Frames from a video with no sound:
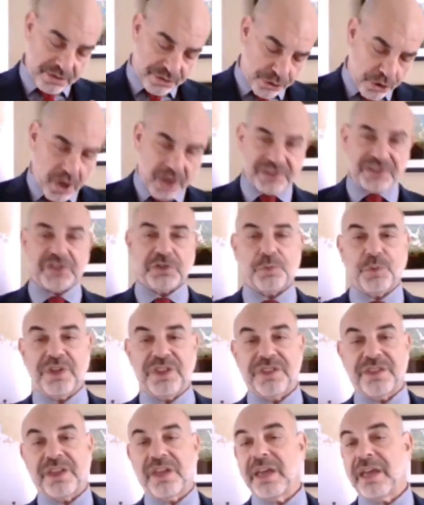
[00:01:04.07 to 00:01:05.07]
thoughts we
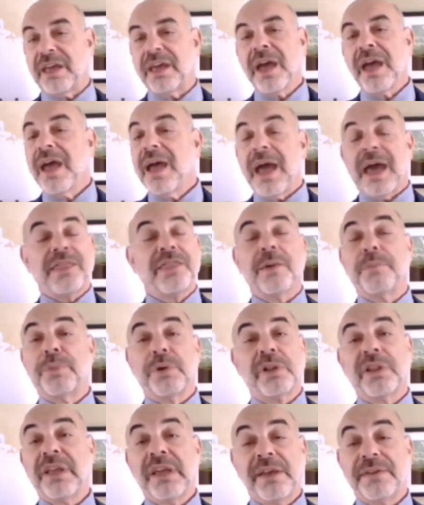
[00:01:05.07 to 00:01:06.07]
think, and the
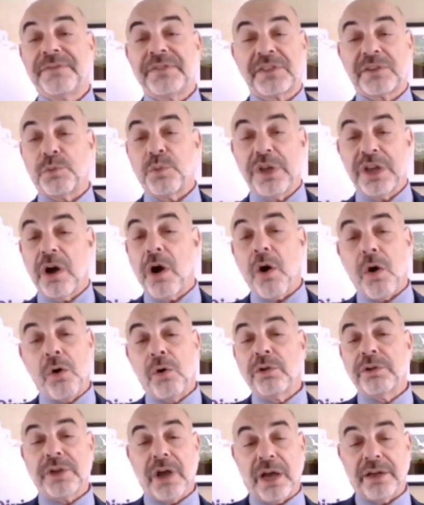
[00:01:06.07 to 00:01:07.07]
beliefs we hold
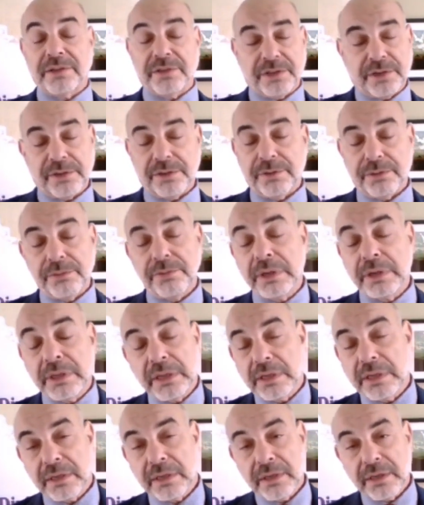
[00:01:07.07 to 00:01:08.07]
onto
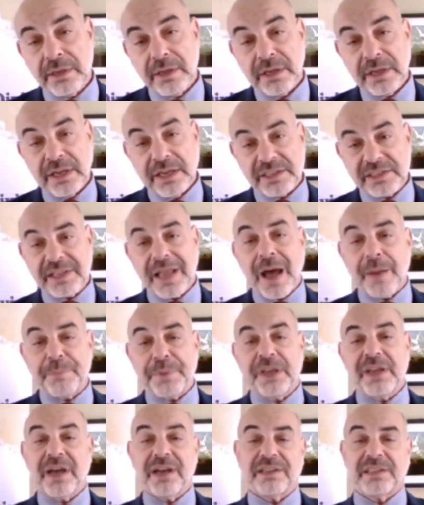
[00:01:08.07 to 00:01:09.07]
is not
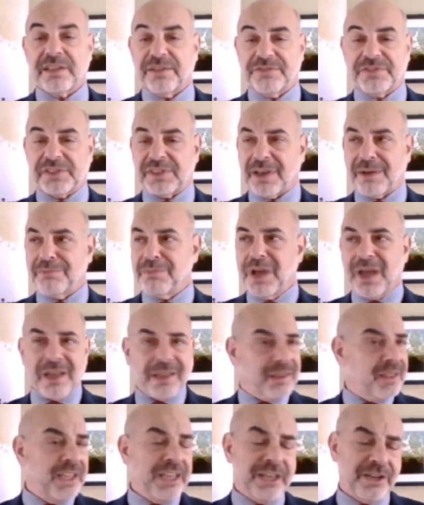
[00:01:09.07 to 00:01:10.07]
because of some
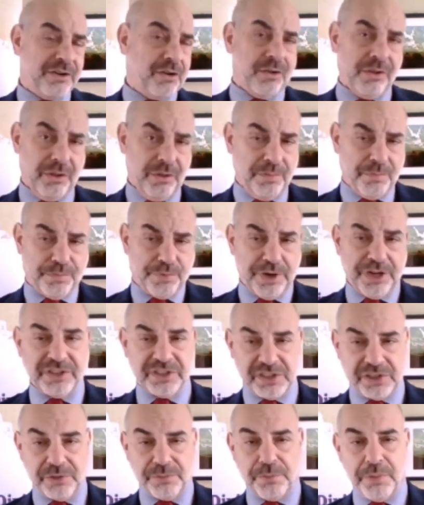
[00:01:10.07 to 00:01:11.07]
legal
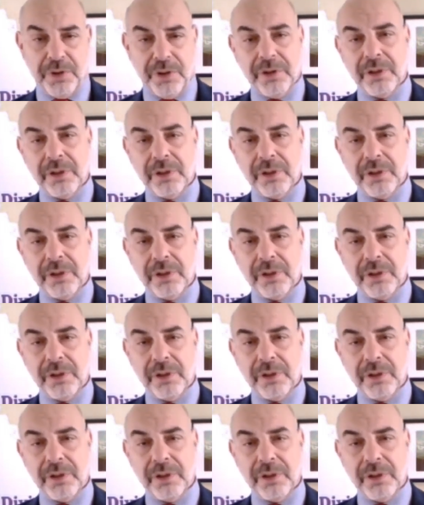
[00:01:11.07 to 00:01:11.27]
principle.